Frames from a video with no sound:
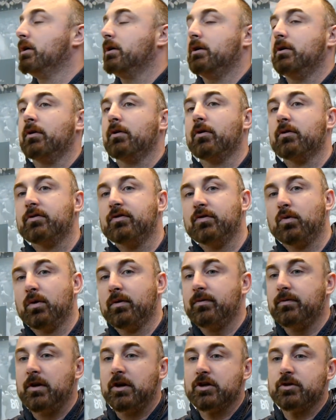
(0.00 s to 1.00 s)
You know, those four
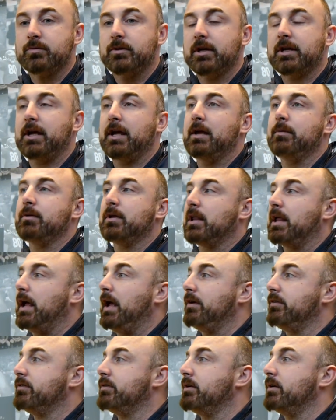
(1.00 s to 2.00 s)
freshmen that came in
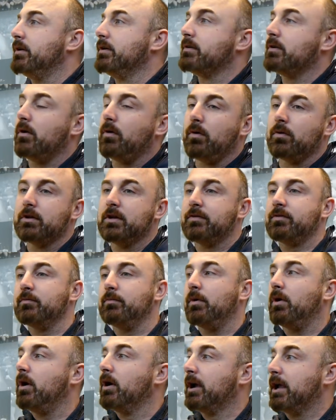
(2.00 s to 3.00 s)
last year, it's a whole
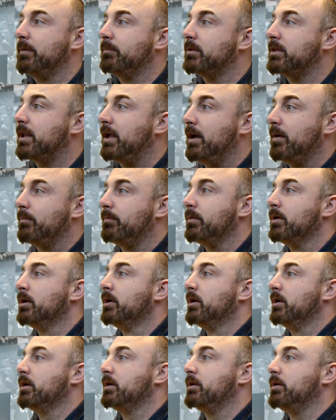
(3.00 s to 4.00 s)
different ballgame with them,
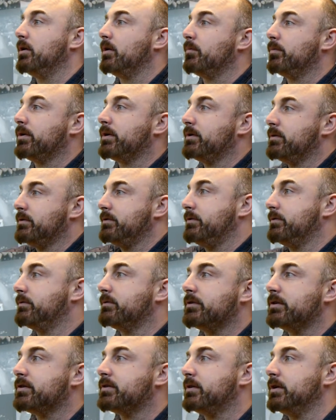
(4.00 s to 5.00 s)
you know, because it's
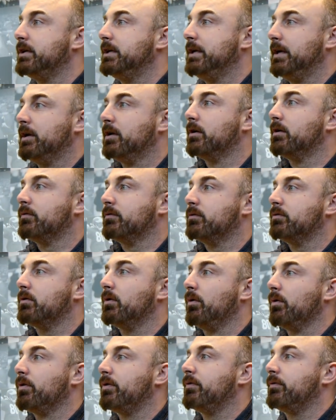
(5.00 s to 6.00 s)
just a year of
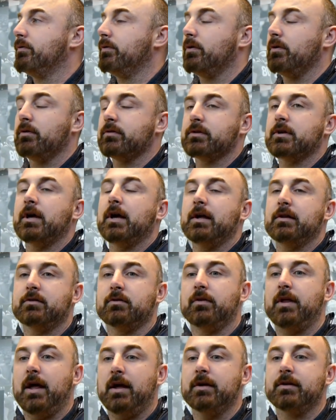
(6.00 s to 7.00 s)
growth for those guys.
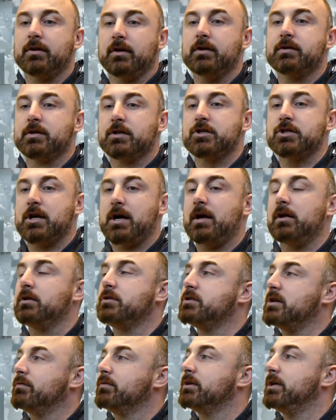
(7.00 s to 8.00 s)
So that it's a
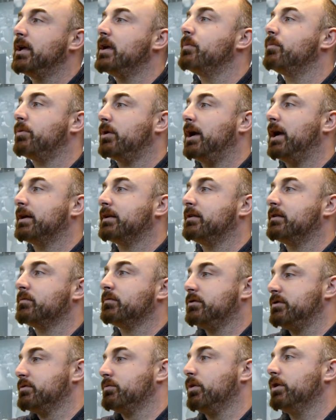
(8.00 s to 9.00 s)
challenge every day in practice,
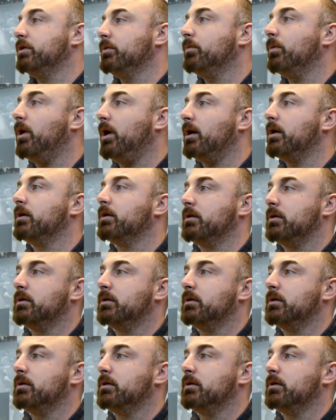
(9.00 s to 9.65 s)
which is what you want.